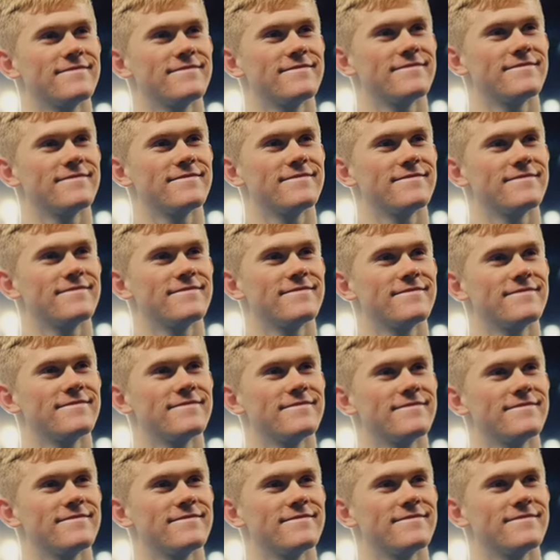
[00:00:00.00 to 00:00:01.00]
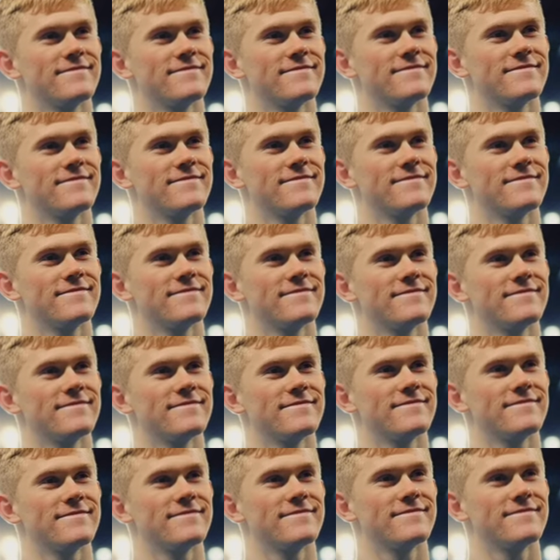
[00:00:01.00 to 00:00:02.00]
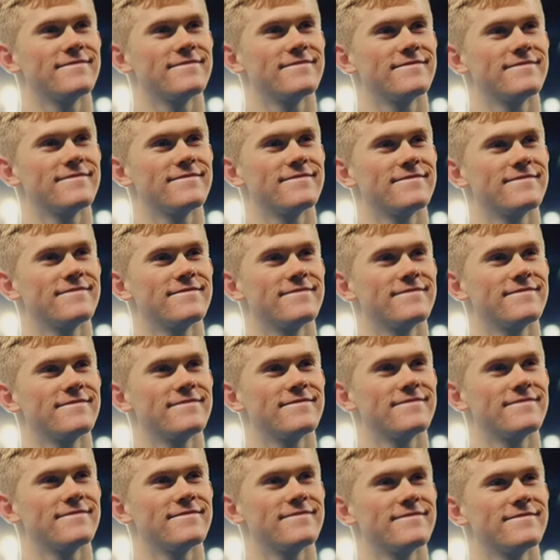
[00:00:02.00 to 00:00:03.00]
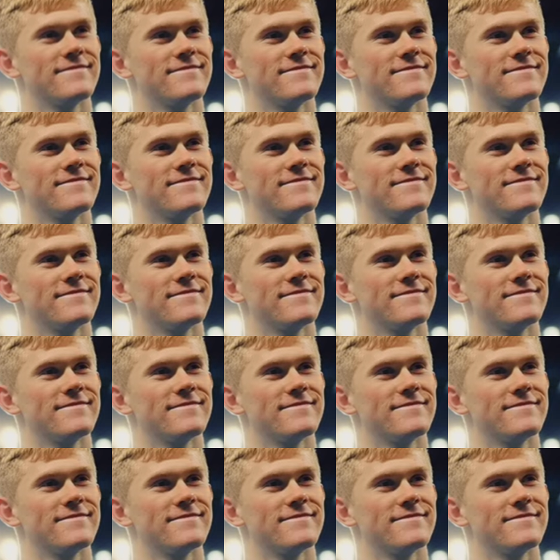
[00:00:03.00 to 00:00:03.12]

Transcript: The person shown says nothing.